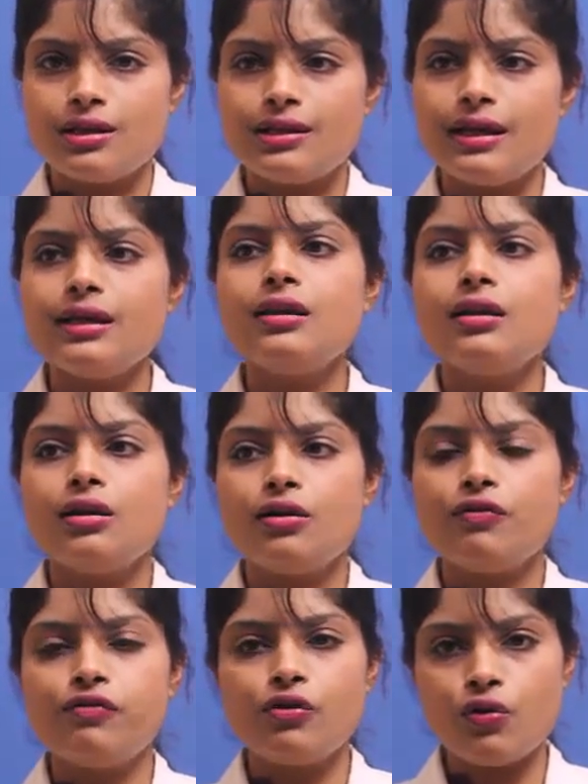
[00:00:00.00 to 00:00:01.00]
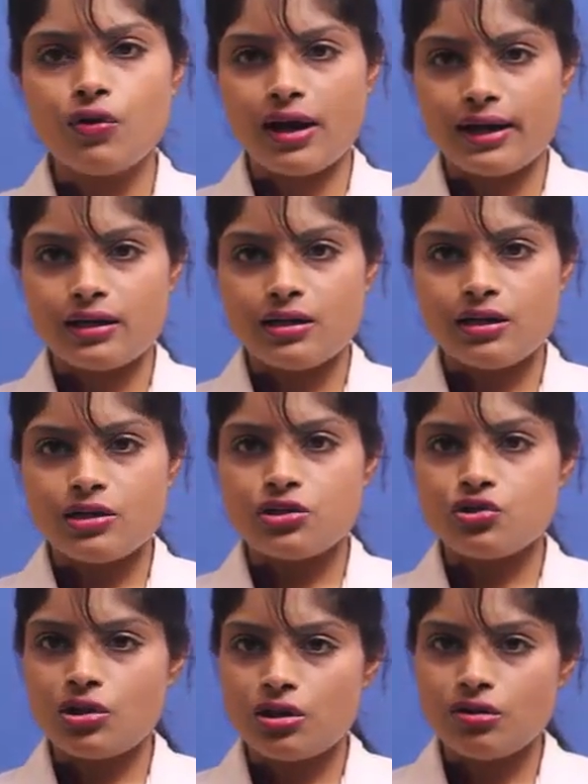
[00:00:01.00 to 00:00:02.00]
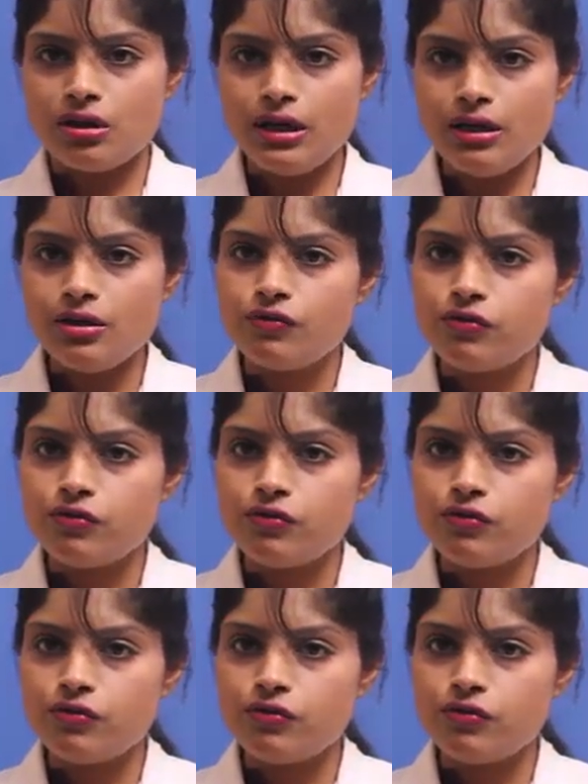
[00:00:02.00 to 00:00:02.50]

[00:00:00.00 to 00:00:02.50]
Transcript: Then a fluoride. Generally,